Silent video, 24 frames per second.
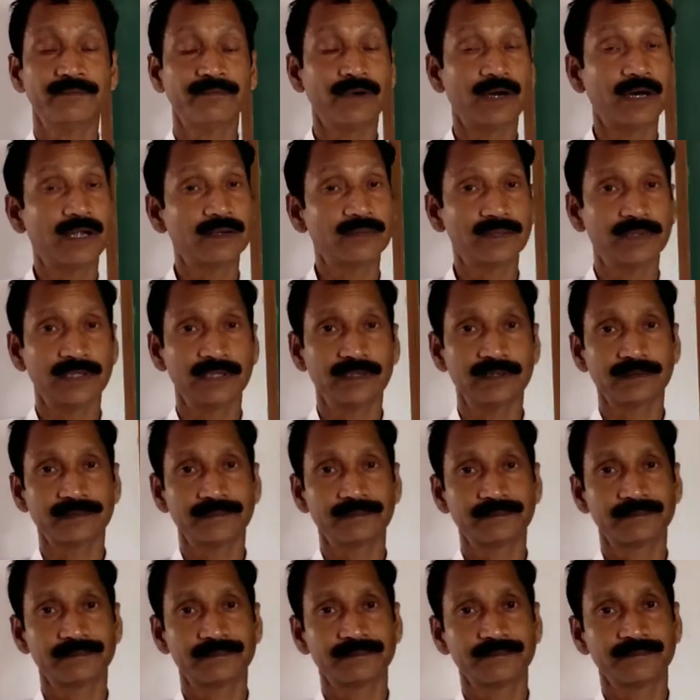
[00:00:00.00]

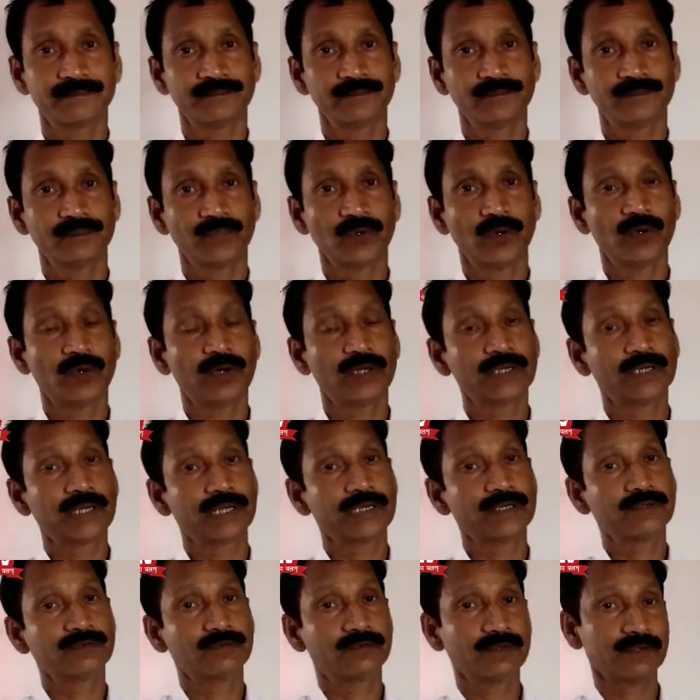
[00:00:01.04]
farmer, all are
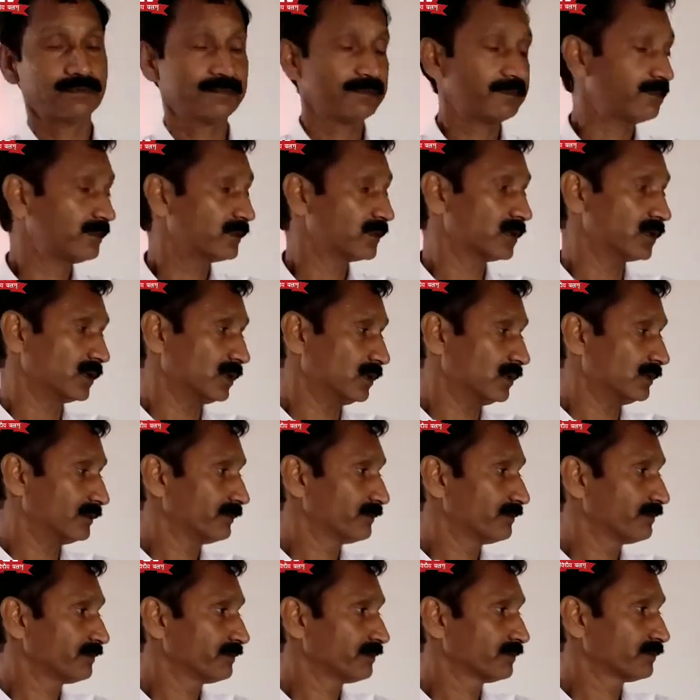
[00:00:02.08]
equal before law.